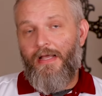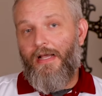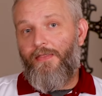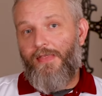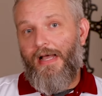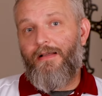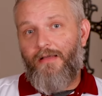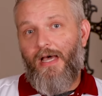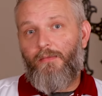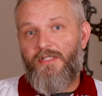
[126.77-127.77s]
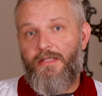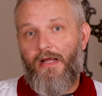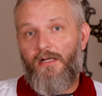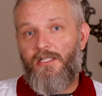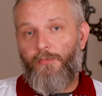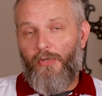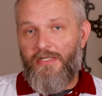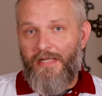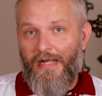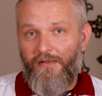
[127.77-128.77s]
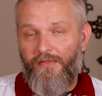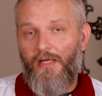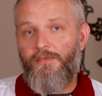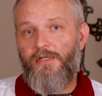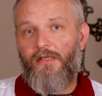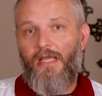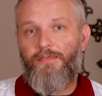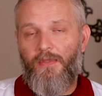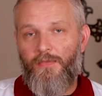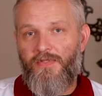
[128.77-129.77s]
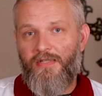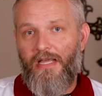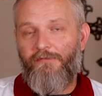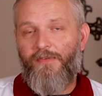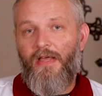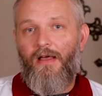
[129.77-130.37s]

And that God was there to protect them, to keep them safe,